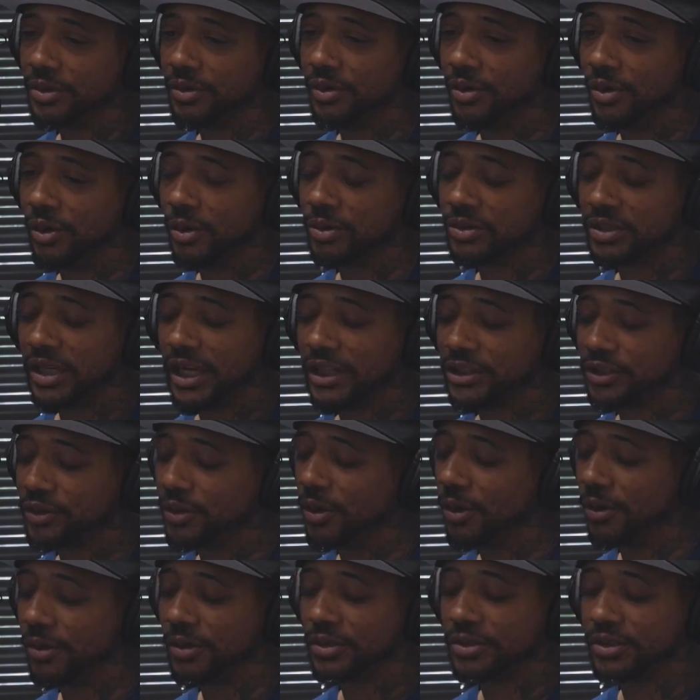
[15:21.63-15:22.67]
You know what I'm saying? I
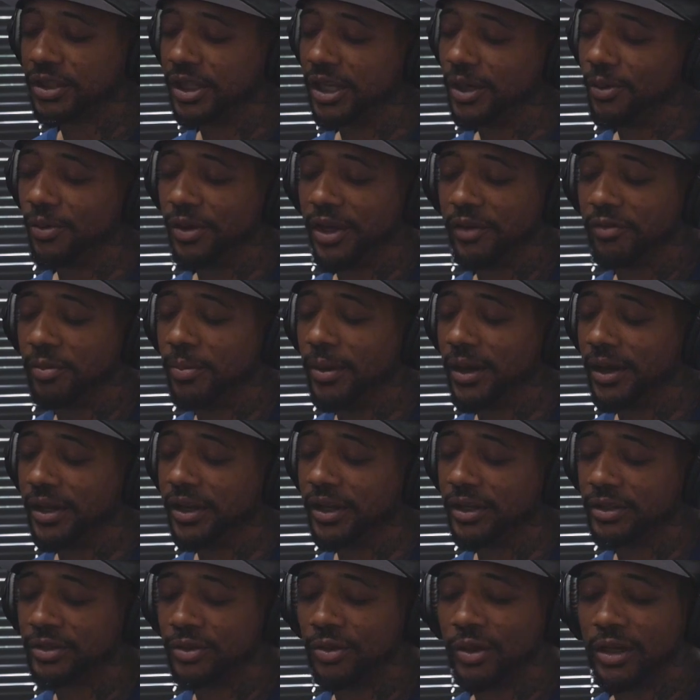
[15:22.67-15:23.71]
struggle the same way everybody
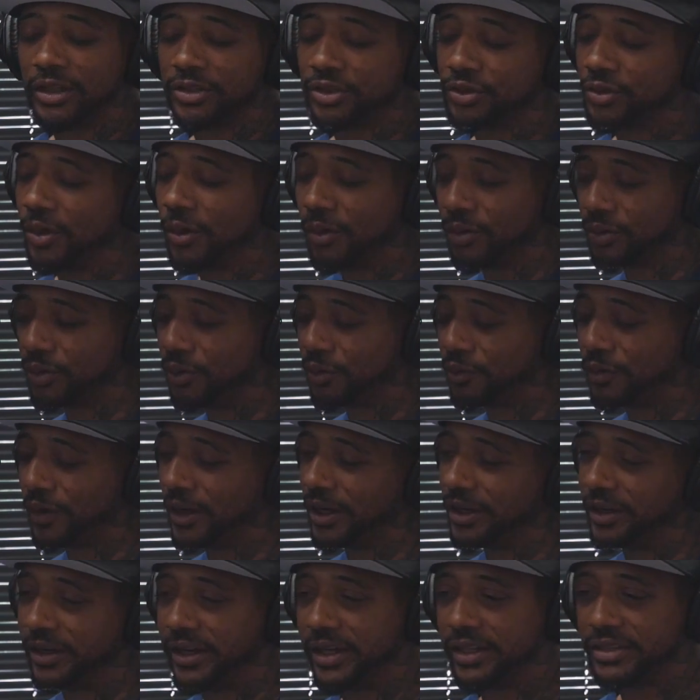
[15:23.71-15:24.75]
else do. I struggle through
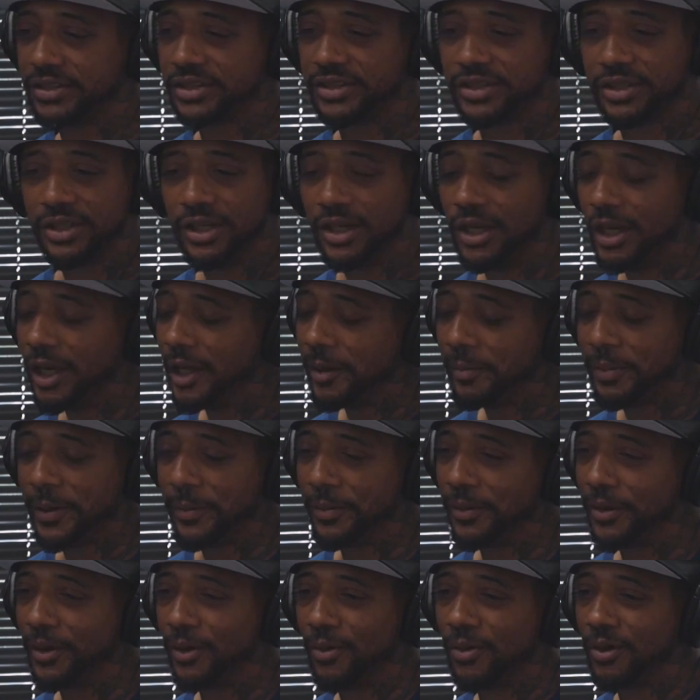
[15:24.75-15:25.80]
finances.
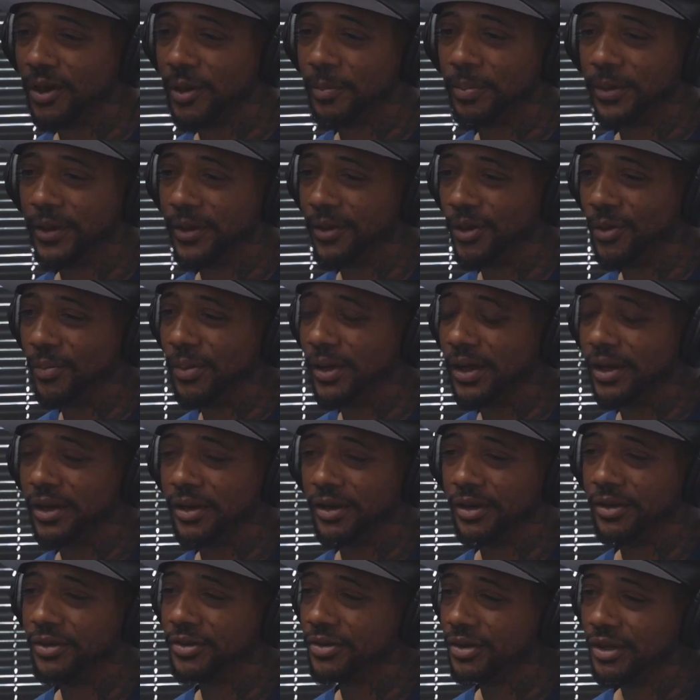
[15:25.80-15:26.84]
People don't want to pay
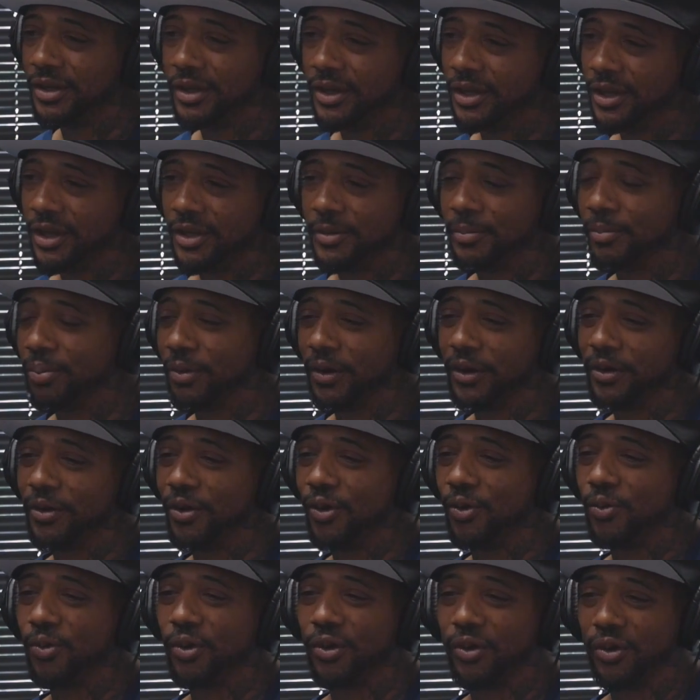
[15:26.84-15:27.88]
nobody to bring
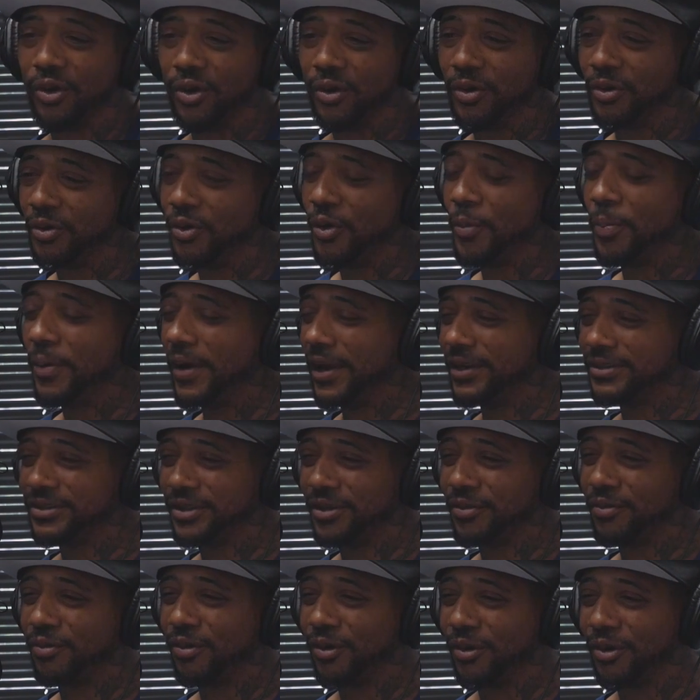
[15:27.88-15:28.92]
no
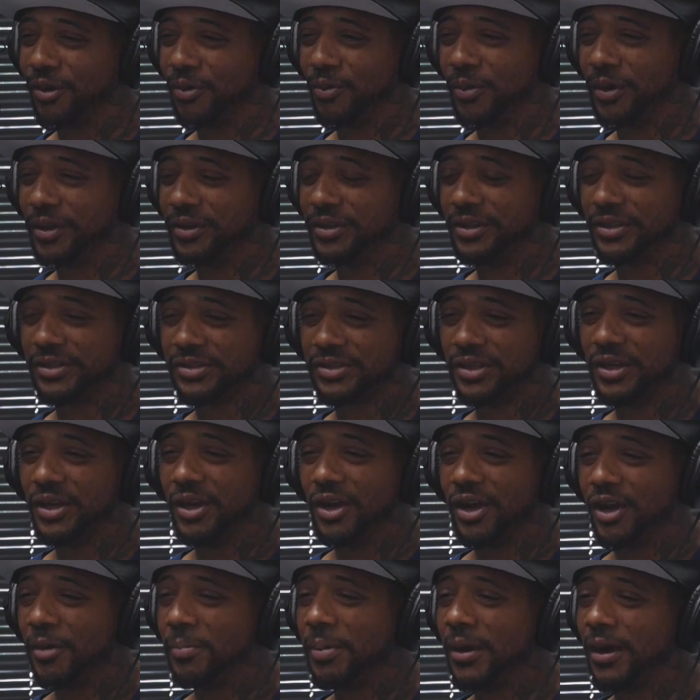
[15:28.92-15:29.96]
positive word, whether it's
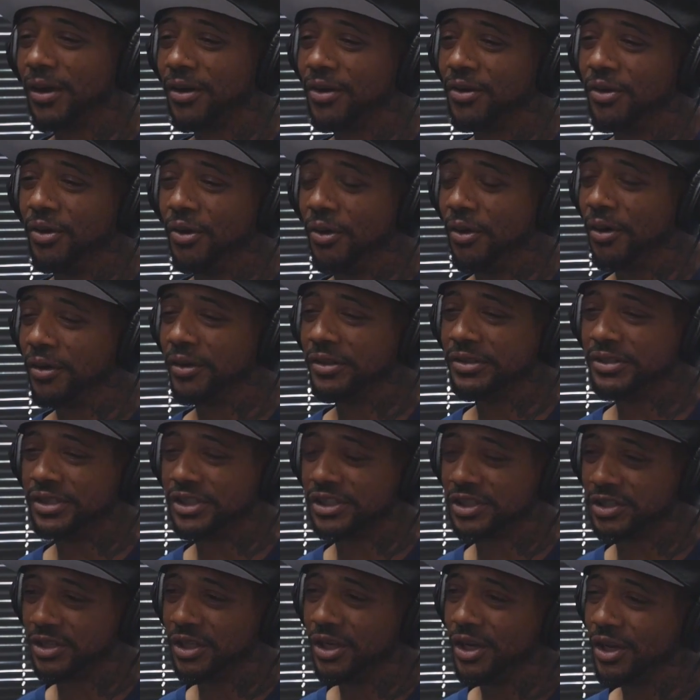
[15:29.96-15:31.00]
about God or
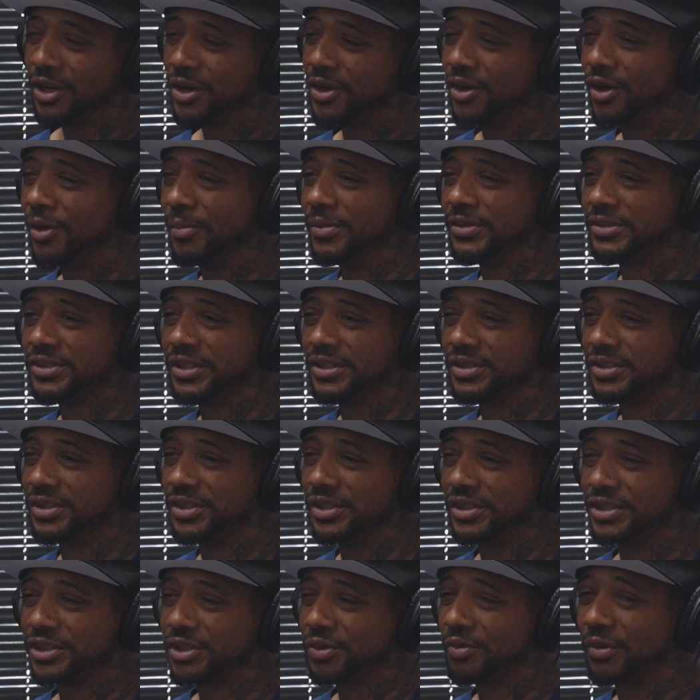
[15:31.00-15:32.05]
just common sense in
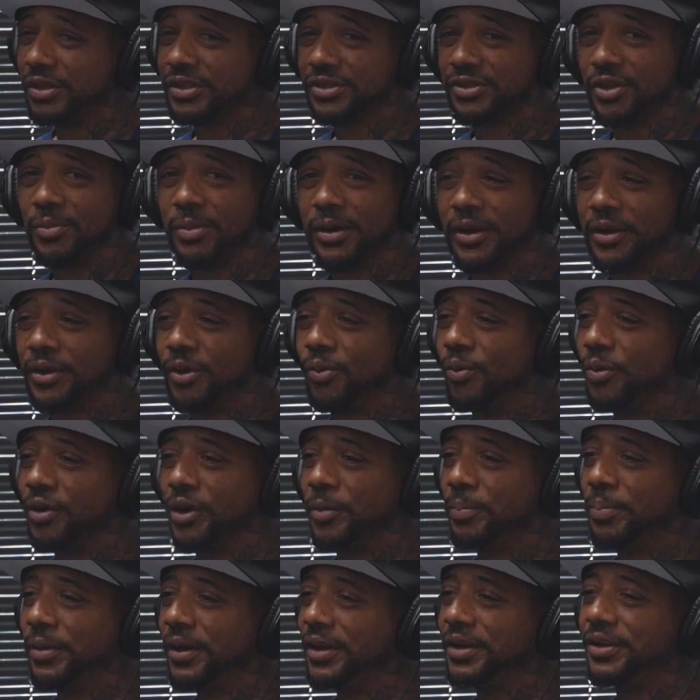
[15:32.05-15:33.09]
these streets. Nobody don't want to
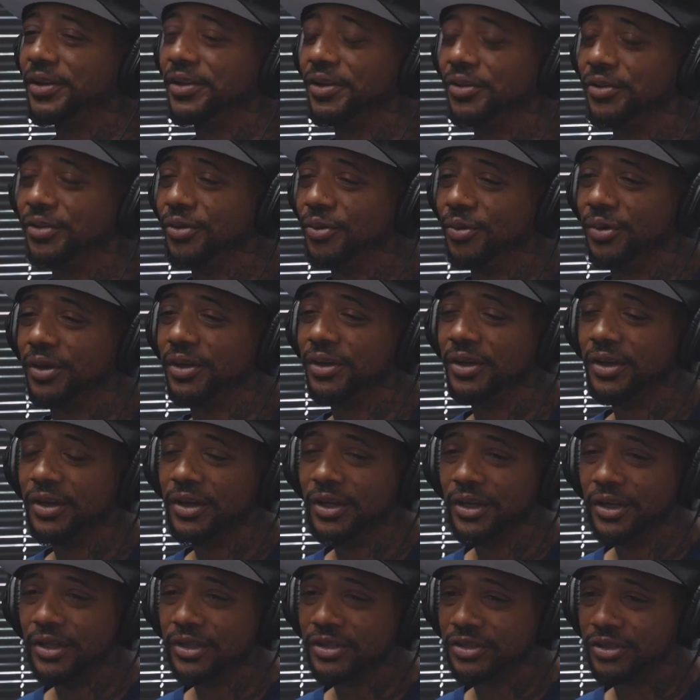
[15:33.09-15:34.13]
pay you to do it.
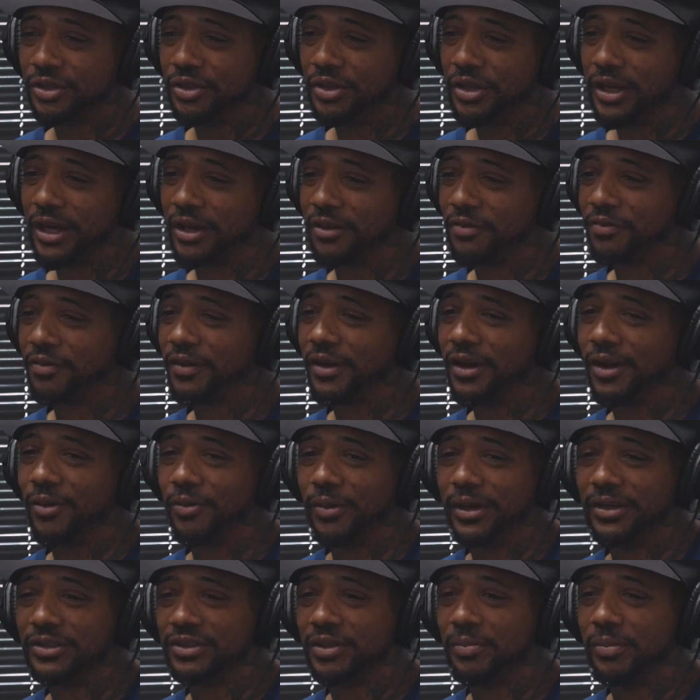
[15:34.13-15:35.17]
So you got to find
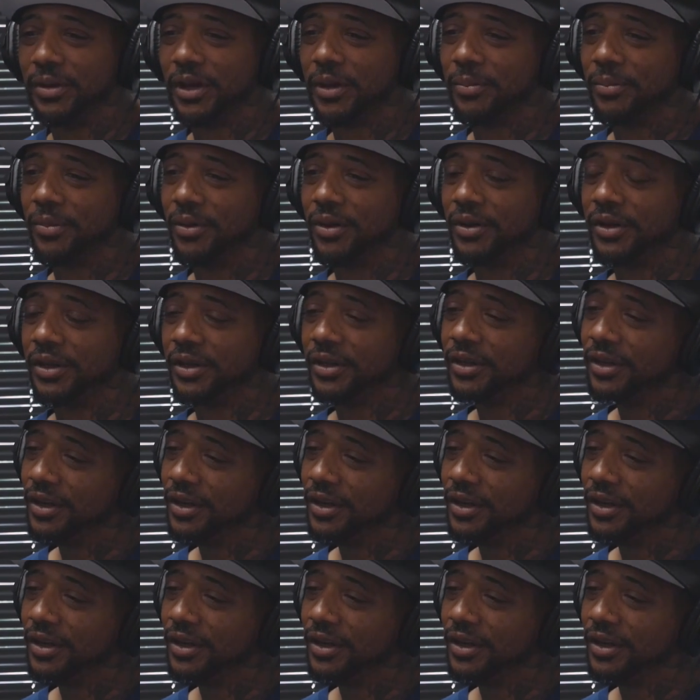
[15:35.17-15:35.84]
ways to make money.